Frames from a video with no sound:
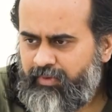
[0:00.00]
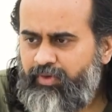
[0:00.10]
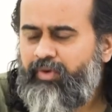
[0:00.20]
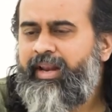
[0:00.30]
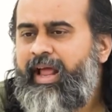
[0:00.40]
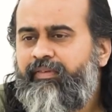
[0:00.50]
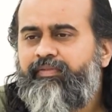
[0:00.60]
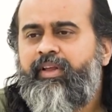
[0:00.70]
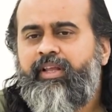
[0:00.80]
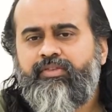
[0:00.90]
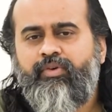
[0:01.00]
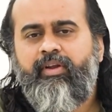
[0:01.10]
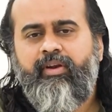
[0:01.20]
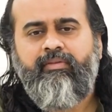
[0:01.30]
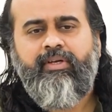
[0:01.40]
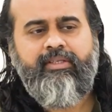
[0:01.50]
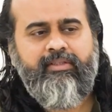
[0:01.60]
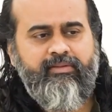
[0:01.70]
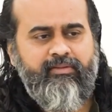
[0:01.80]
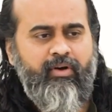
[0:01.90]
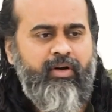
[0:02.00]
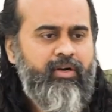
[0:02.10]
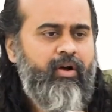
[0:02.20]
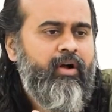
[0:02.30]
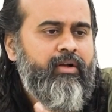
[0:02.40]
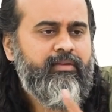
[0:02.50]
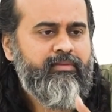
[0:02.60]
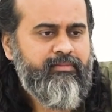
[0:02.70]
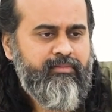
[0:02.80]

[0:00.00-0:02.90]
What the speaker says: you can have feelings for a river or a dog.